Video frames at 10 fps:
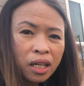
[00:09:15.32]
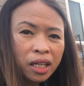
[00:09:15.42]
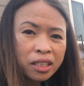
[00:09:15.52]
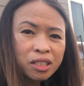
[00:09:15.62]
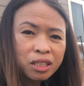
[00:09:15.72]

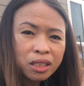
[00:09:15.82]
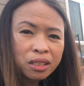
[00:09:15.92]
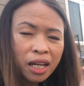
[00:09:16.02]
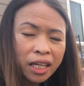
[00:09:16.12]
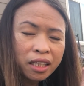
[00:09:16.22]
in just
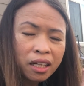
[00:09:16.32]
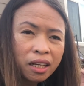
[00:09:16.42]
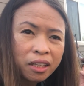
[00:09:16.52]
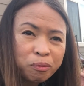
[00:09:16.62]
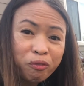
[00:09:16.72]
like
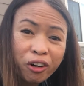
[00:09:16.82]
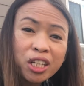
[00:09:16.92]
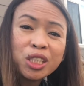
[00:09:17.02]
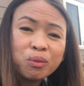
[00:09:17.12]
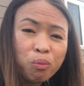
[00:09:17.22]

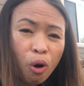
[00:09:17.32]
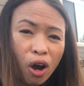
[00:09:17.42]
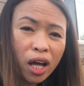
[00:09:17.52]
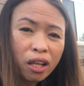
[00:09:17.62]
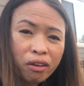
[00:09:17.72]
first
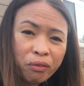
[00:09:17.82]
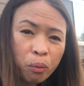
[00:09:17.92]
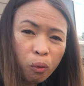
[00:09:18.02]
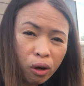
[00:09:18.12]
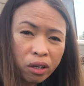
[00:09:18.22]
boil of the
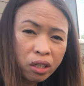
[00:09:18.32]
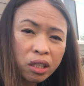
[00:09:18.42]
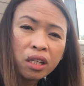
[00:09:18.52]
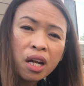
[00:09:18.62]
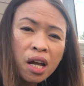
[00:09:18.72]

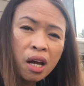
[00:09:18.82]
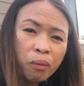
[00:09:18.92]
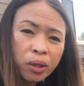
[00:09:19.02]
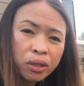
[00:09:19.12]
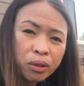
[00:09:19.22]
water,
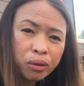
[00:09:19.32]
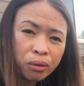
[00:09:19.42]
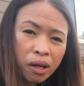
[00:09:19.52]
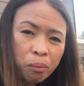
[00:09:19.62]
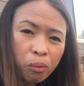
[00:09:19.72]
when you
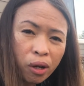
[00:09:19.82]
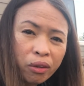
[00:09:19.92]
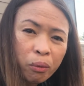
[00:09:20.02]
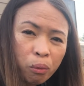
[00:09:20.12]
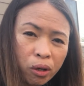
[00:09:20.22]
boil
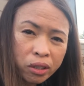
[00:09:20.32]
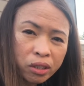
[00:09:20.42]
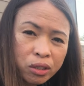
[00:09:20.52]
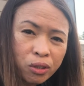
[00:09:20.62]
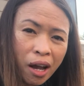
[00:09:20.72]
the
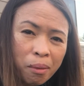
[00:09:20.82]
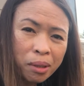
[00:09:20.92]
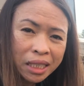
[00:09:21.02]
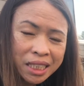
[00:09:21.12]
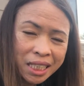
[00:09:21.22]
water to have
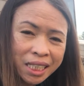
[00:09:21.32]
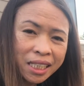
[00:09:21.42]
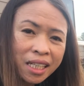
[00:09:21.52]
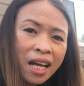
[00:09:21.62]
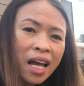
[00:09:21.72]
a tea.
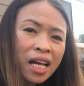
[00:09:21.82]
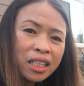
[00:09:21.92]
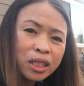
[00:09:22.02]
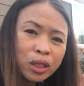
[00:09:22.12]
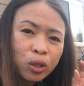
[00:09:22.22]

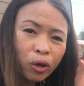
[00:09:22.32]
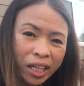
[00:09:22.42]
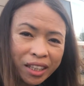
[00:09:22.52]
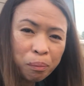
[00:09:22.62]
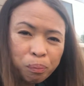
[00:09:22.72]
So,
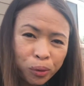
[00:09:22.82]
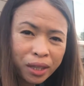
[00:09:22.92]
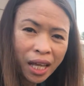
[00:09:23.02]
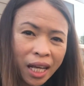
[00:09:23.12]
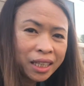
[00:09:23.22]
and then put
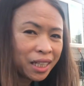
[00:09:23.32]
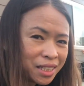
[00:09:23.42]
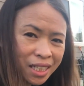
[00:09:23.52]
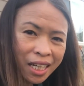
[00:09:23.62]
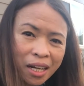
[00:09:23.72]
that and
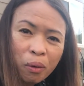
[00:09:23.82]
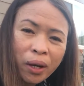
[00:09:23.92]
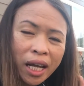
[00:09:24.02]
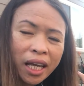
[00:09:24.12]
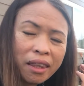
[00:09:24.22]
take it
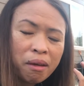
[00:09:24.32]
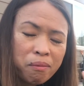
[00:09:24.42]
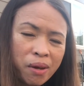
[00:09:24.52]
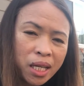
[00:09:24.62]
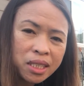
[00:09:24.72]
away, and the
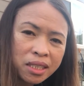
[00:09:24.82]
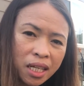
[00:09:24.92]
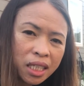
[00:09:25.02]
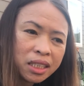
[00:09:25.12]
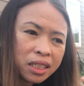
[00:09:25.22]
best
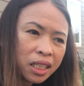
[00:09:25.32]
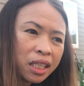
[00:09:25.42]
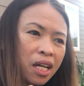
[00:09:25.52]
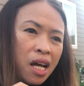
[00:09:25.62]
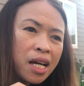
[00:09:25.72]

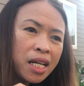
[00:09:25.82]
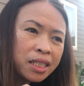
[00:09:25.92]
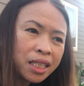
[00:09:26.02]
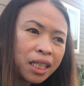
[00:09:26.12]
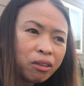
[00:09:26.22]
tasting
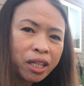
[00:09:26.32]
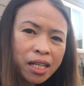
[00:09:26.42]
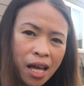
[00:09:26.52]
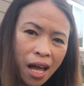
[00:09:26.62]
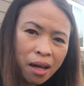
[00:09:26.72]
tea you
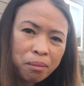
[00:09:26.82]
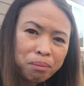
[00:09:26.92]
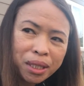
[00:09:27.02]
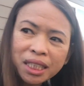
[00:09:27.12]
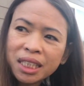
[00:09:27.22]
can have,
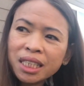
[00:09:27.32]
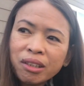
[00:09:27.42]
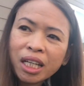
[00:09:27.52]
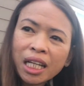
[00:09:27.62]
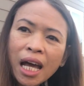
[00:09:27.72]
mint tea
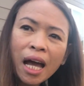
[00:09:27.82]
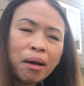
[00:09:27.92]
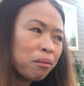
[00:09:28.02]
you can have.